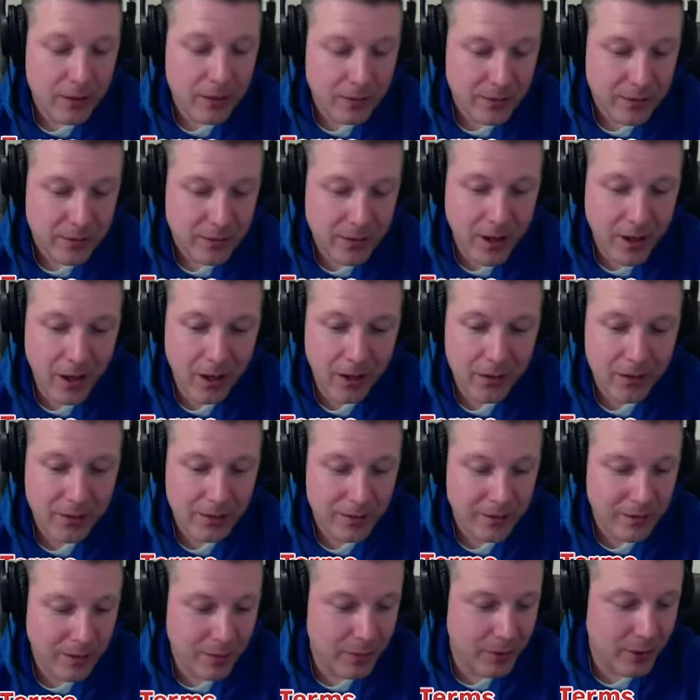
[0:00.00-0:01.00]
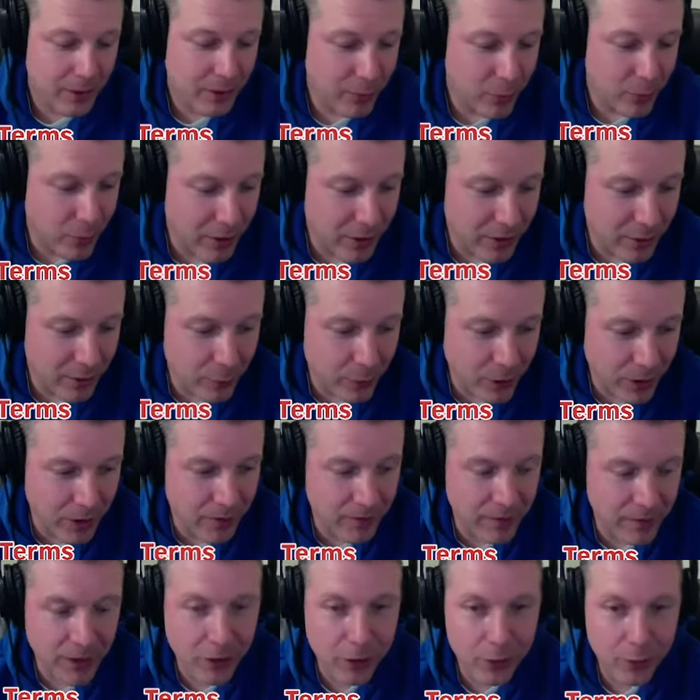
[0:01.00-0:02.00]
yeah. I mean, one
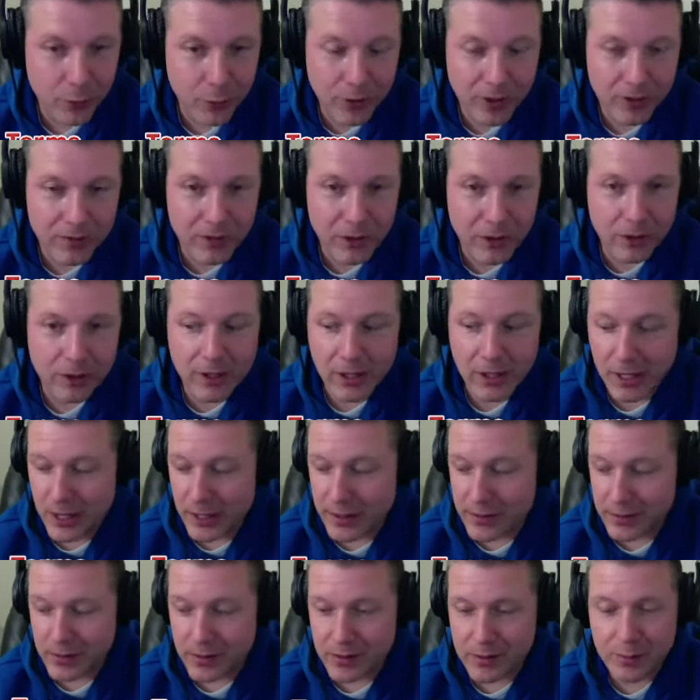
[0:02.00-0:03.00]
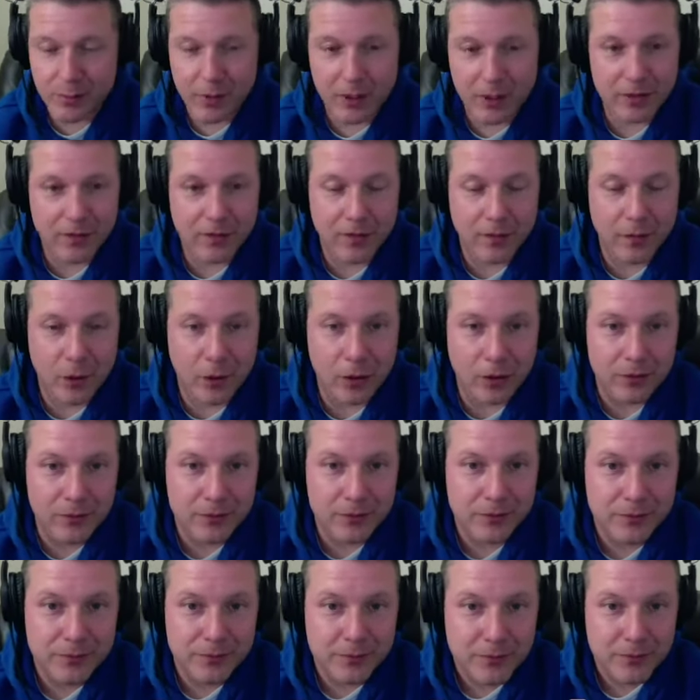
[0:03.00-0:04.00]
of their kings is about to
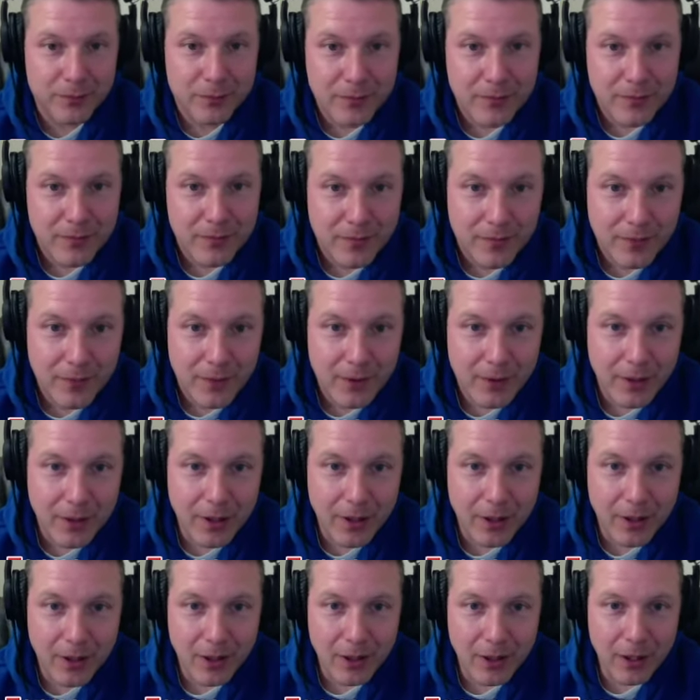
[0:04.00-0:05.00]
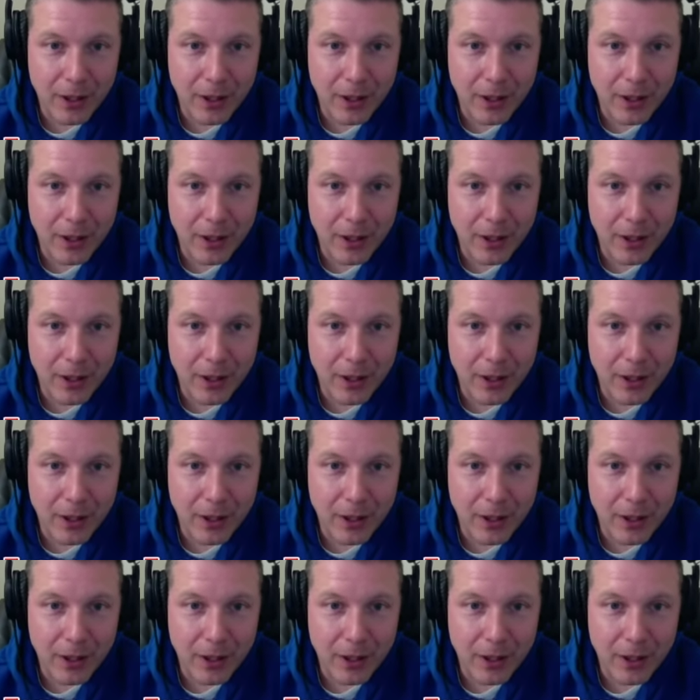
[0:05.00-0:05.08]
fall. And